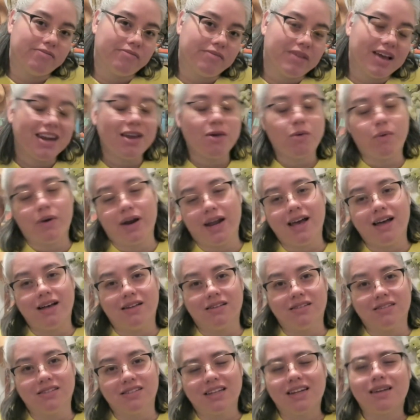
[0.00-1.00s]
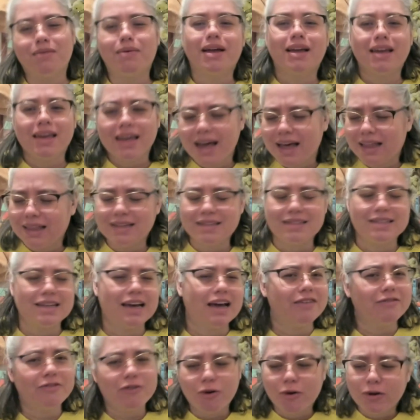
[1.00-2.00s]
anyone else." And I'm like, "Yeah, Lestat.
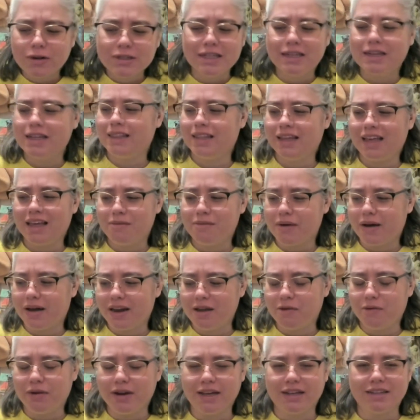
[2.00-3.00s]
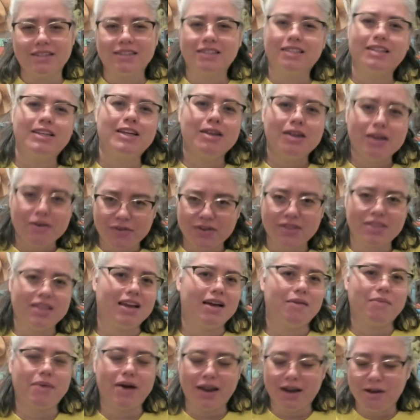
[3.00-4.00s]
Of course, he didn't think about anyone else. You never think
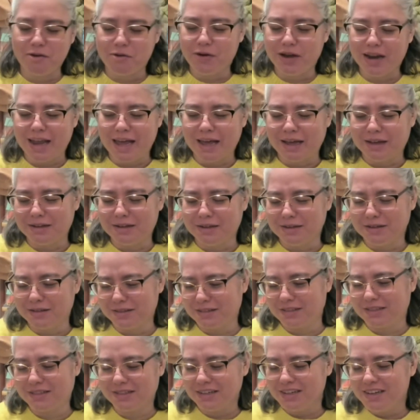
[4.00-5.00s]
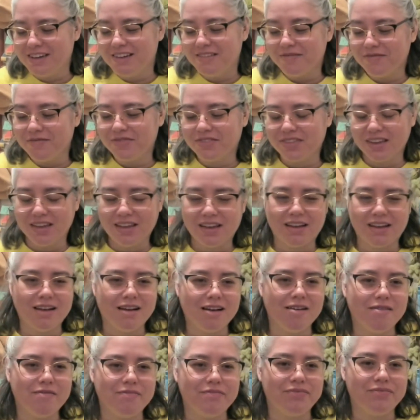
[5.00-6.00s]
about anyone else."
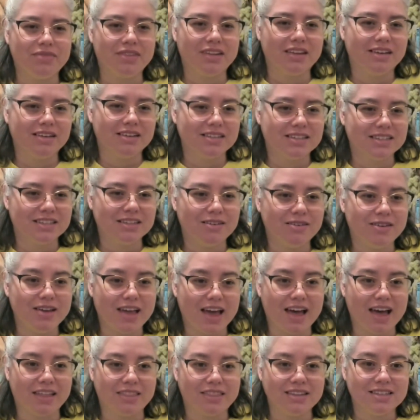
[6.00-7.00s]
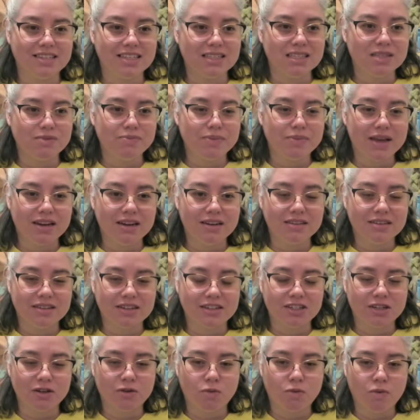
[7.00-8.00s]
So yeah, this has been
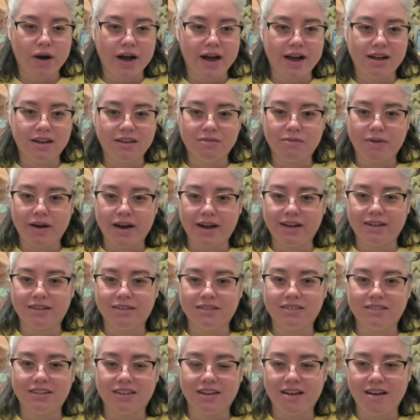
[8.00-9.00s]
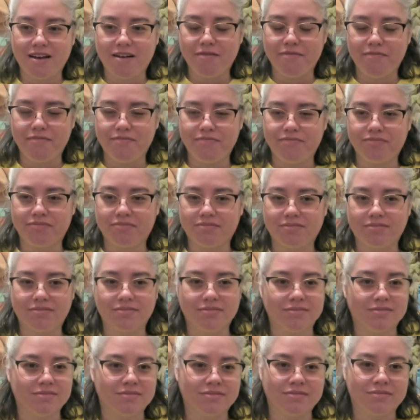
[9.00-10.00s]
such a wild,
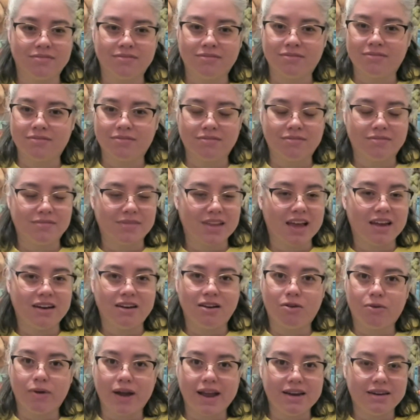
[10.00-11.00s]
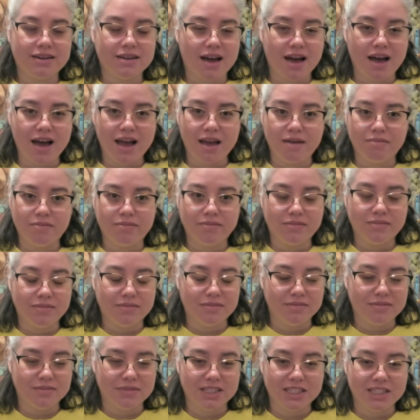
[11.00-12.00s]
and great time
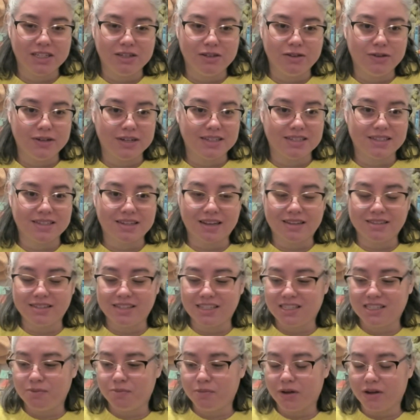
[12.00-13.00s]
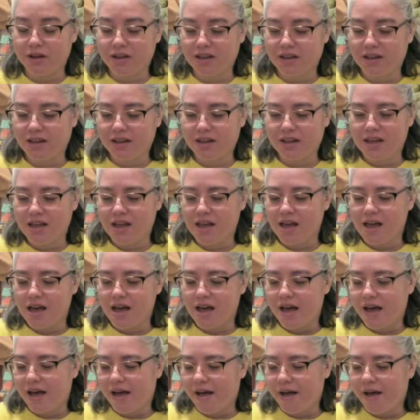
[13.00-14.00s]
to discuss this book.
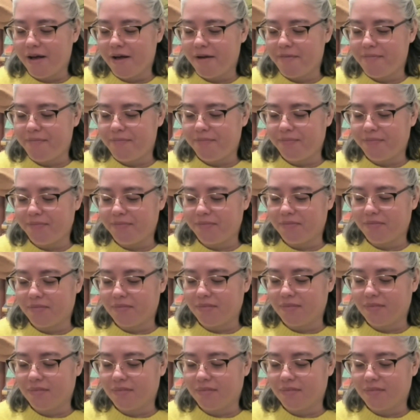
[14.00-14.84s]
Um,